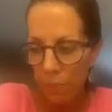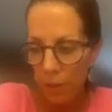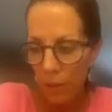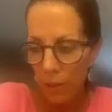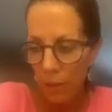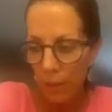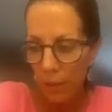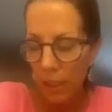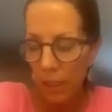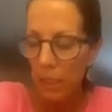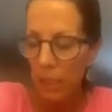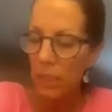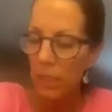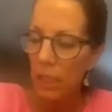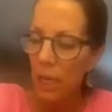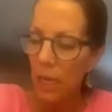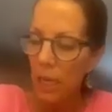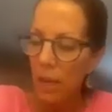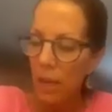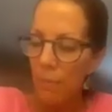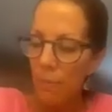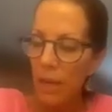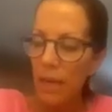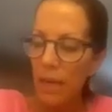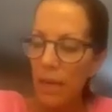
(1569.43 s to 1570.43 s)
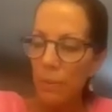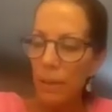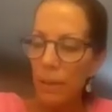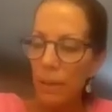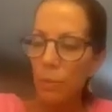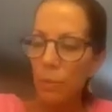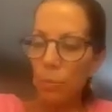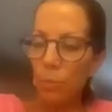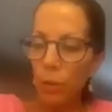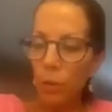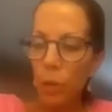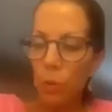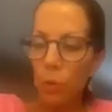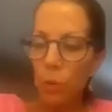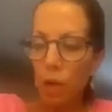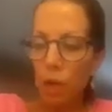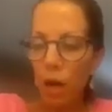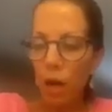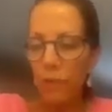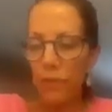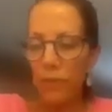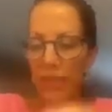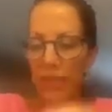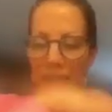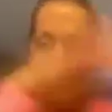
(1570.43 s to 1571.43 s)
because many people blow it
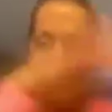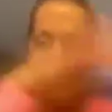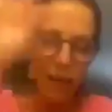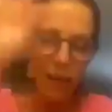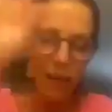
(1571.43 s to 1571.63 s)
off and they say,